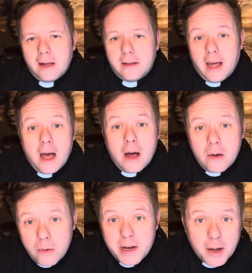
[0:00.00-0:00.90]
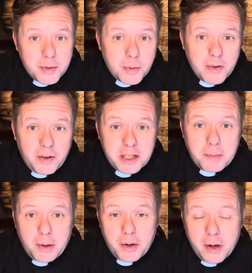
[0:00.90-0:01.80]
Now we come to reflect
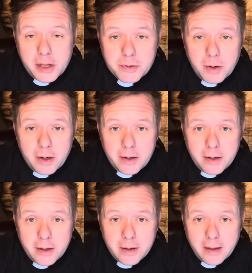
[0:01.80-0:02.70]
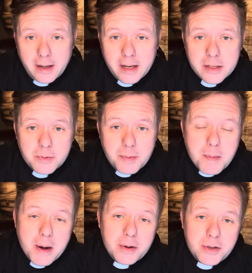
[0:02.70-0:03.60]
upon God's word. And as we
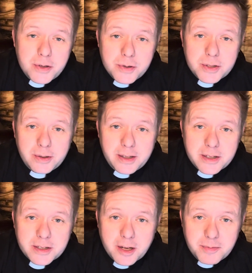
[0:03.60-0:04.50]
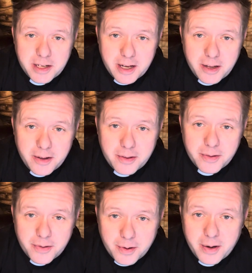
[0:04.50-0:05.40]
prepare to do so, let us come together
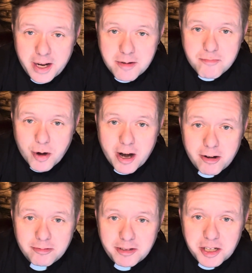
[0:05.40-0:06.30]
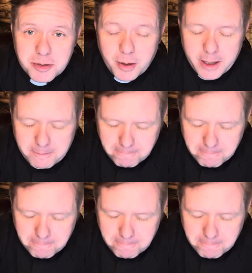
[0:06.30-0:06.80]
in prayer. Let us pray.